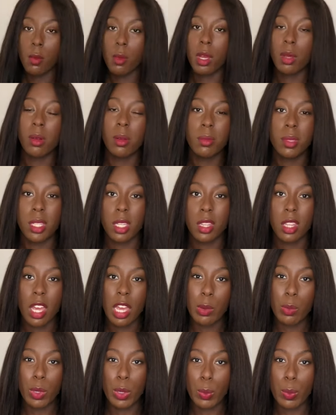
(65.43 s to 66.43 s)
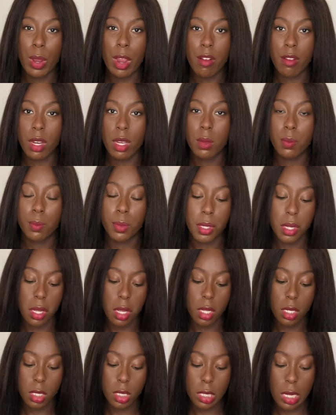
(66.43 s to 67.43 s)
My mom said that I wouldn't wear it,
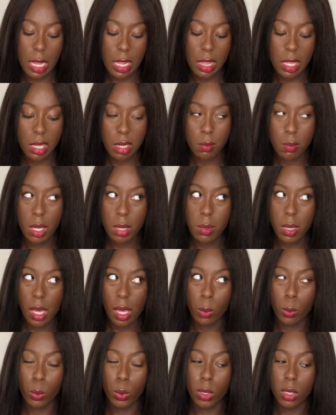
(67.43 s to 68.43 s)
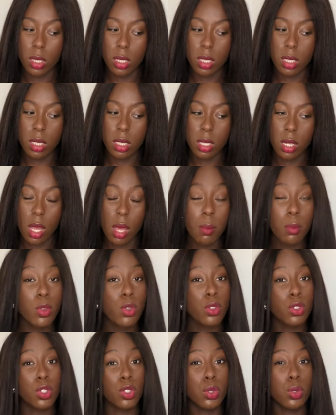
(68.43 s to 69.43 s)
but I think maybe I would. I'm
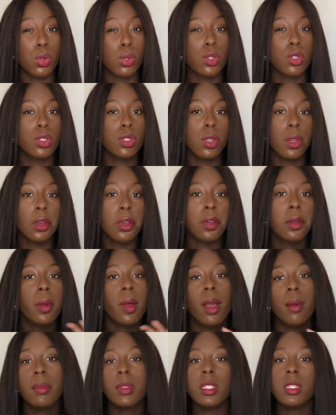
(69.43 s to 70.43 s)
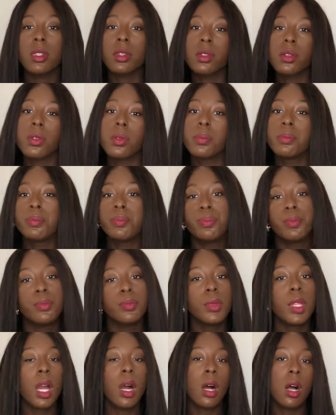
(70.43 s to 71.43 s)
not sure. So
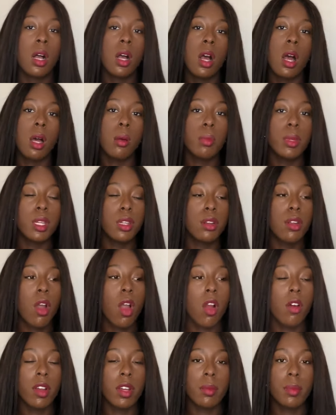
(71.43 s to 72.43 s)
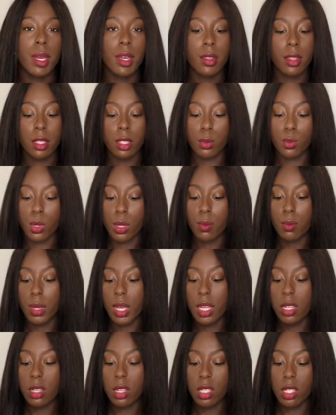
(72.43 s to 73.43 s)
I'm in an RN about this one,
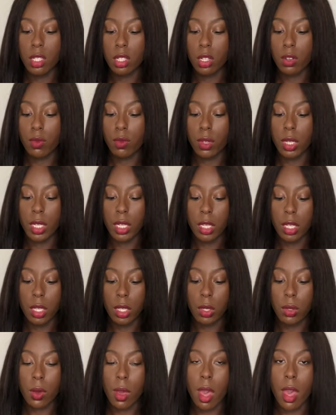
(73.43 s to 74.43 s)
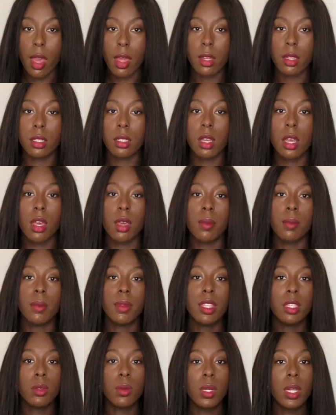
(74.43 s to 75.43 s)
but it does look really cute. And
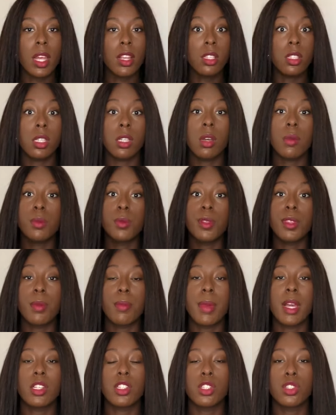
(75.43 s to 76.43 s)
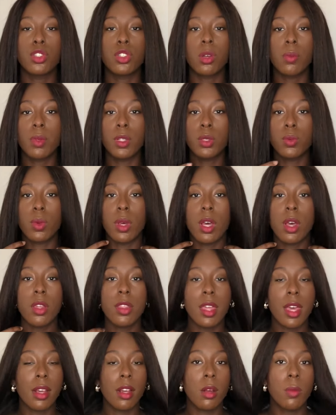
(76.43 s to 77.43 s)
this one actually comes with a matching top as well.
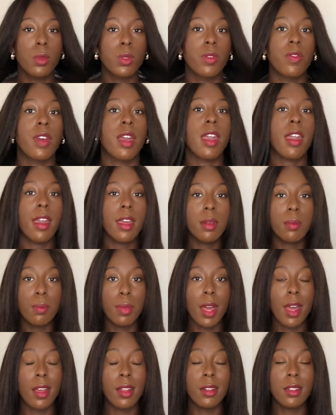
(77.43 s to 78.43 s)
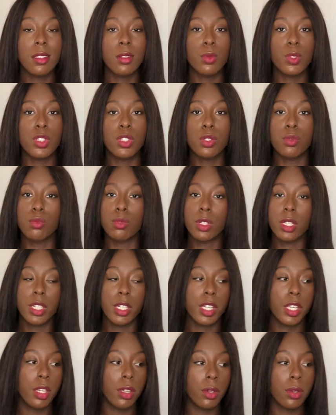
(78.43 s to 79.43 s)
That comes with a headband, which is really
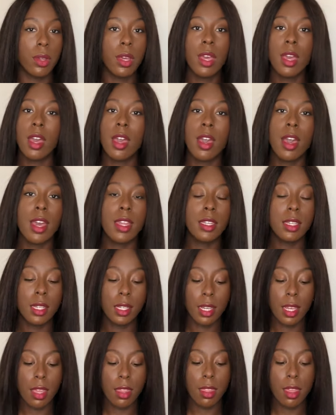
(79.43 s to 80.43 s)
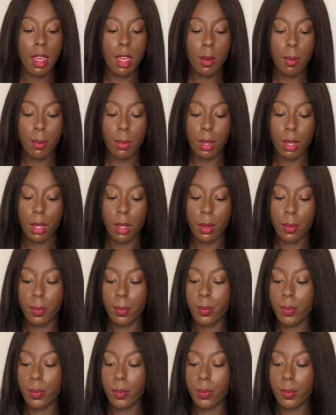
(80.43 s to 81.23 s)
cute. I didn't get that, but